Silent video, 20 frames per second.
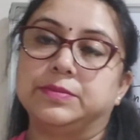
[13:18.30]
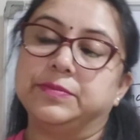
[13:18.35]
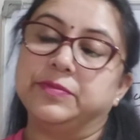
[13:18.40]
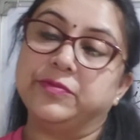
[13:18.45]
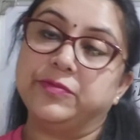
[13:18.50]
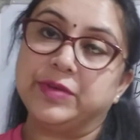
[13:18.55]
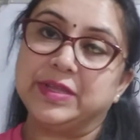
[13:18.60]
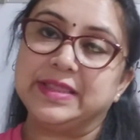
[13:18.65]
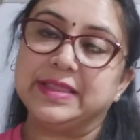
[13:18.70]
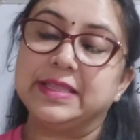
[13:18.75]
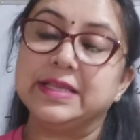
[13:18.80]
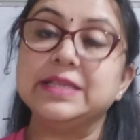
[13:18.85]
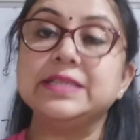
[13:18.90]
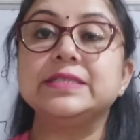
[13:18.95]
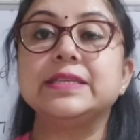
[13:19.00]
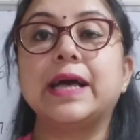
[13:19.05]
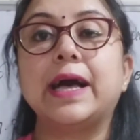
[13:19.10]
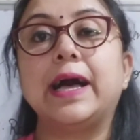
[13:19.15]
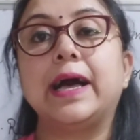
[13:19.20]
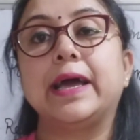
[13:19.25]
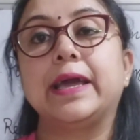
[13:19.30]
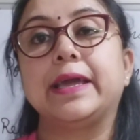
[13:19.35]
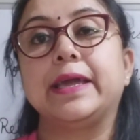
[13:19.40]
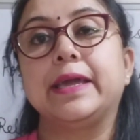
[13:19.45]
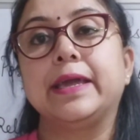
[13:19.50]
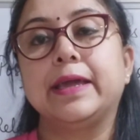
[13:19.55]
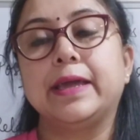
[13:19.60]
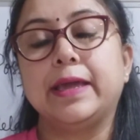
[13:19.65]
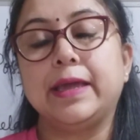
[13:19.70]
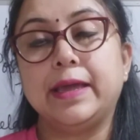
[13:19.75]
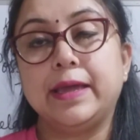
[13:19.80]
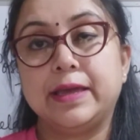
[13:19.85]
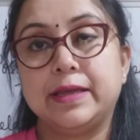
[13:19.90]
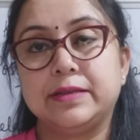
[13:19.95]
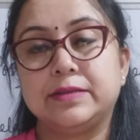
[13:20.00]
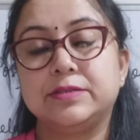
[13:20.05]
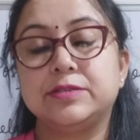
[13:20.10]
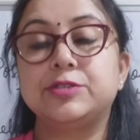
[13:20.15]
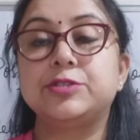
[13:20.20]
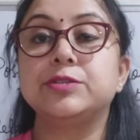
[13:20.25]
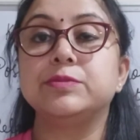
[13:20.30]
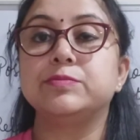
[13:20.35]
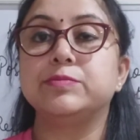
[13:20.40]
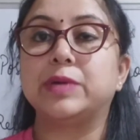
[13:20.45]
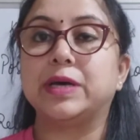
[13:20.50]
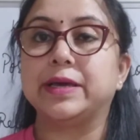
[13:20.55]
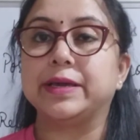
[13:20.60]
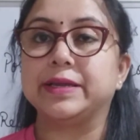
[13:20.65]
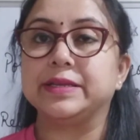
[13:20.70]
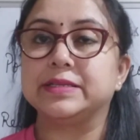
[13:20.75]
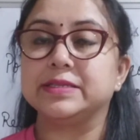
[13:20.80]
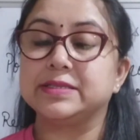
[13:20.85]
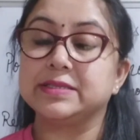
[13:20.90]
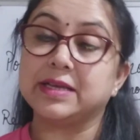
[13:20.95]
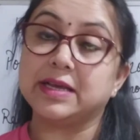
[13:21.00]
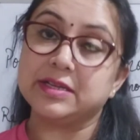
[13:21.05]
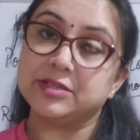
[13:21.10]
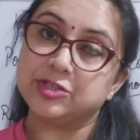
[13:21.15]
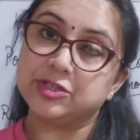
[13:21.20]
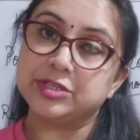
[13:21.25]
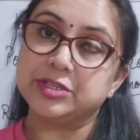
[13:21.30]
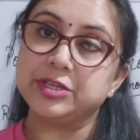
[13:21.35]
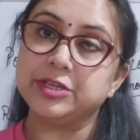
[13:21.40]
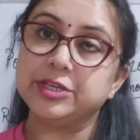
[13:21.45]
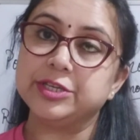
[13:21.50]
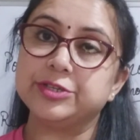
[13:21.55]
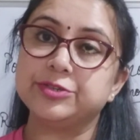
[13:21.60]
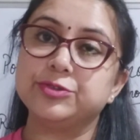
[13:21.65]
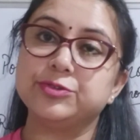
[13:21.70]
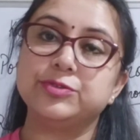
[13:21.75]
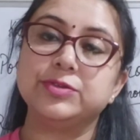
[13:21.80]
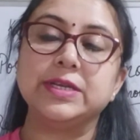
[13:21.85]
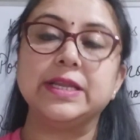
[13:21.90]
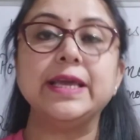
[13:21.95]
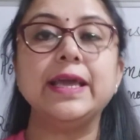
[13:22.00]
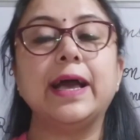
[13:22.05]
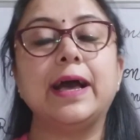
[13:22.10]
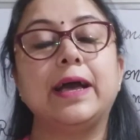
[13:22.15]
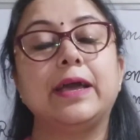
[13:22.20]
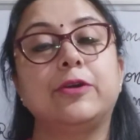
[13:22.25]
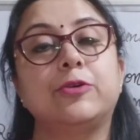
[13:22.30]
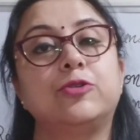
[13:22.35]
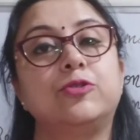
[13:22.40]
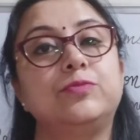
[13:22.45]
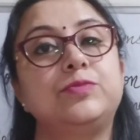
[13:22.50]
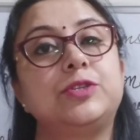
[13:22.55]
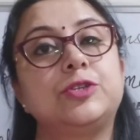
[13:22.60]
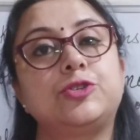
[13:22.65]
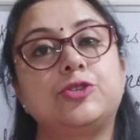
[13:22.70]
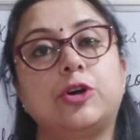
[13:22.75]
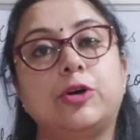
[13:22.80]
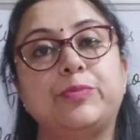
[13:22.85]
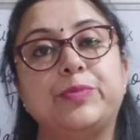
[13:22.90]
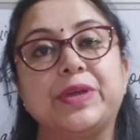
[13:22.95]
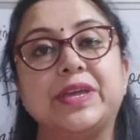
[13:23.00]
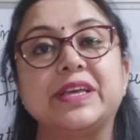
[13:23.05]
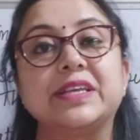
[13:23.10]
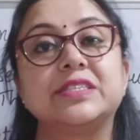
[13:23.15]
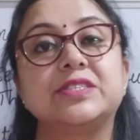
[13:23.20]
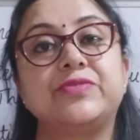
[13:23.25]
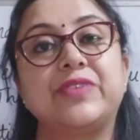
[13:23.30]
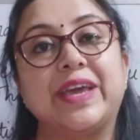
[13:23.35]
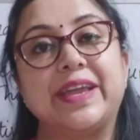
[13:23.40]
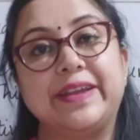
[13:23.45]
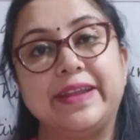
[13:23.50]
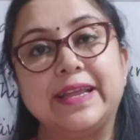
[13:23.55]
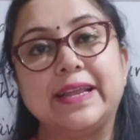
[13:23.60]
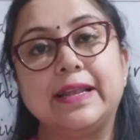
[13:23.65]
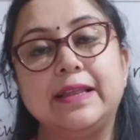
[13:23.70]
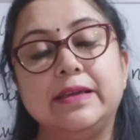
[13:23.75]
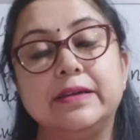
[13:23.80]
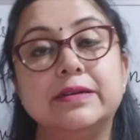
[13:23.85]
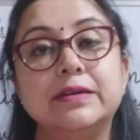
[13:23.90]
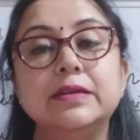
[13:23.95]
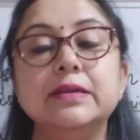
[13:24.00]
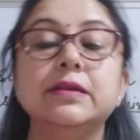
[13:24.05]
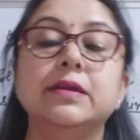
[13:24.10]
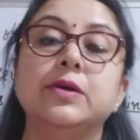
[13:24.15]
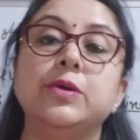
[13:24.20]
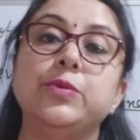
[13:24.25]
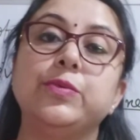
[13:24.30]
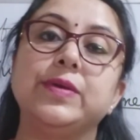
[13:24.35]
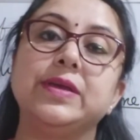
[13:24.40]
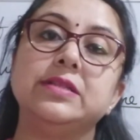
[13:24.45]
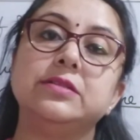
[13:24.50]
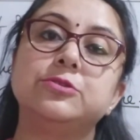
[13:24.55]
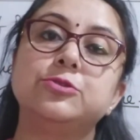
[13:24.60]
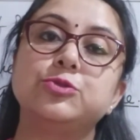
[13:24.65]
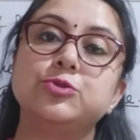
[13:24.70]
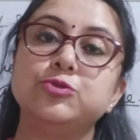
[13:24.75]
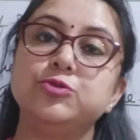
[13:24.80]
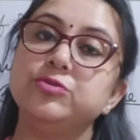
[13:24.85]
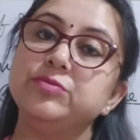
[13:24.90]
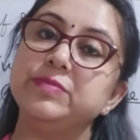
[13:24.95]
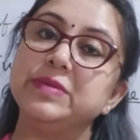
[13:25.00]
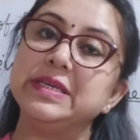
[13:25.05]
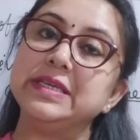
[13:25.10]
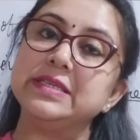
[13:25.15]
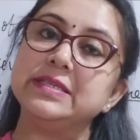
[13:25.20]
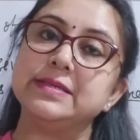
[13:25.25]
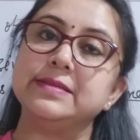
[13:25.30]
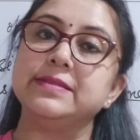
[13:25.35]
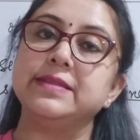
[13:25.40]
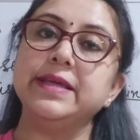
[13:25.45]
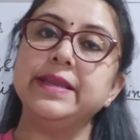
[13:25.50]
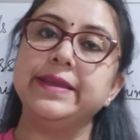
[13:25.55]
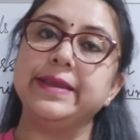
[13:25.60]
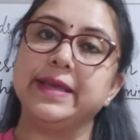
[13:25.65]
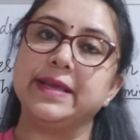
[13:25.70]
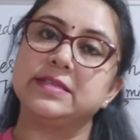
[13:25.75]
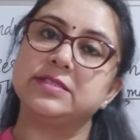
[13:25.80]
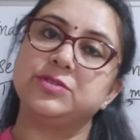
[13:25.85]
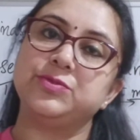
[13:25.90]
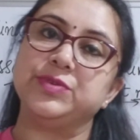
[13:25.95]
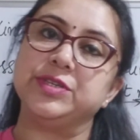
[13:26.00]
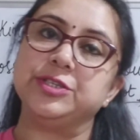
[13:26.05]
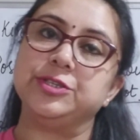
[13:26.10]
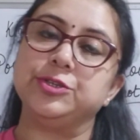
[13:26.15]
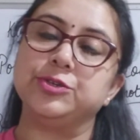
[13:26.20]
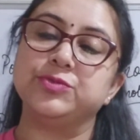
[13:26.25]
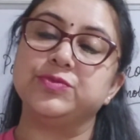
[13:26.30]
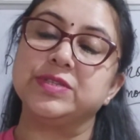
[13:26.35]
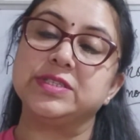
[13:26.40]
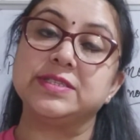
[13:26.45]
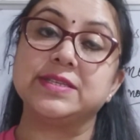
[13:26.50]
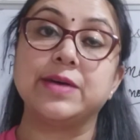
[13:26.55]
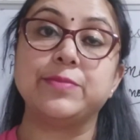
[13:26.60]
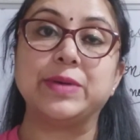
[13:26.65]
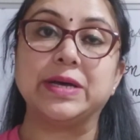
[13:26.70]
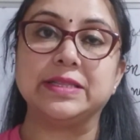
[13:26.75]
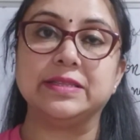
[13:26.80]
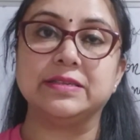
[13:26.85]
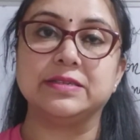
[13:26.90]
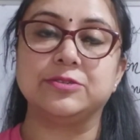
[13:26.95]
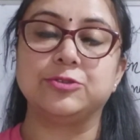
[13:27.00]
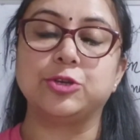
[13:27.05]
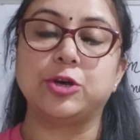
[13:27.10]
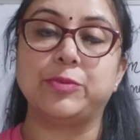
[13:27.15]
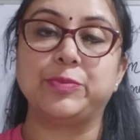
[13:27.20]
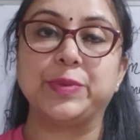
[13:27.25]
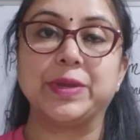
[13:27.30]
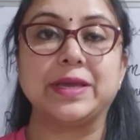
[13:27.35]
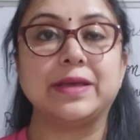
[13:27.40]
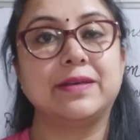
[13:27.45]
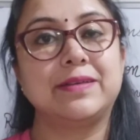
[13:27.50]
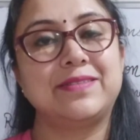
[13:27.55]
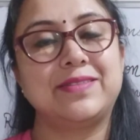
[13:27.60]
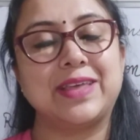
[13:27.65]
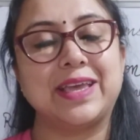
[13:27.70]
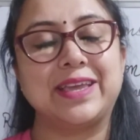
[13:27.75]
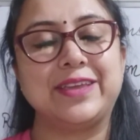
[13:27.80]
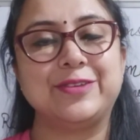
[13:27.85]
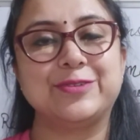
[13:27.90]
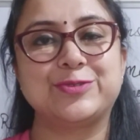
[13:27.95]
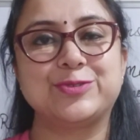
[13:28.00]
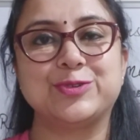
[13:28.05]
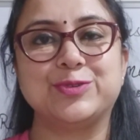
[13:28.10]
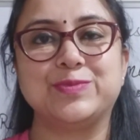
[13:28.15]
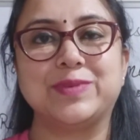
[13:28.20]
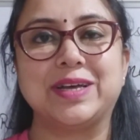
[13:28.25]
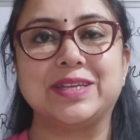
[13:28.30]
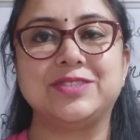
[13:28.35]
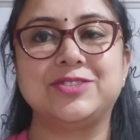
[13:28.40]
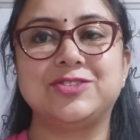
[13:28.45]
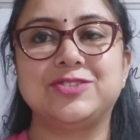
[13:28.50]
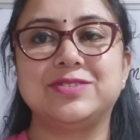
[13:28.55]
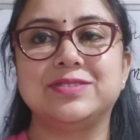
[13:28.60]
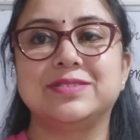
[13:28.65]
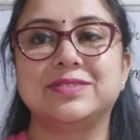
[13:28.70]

with this I end my discussion here only. I hope the topic is very clear. We'll soon meet in the next video with some other topic. Thank you so much.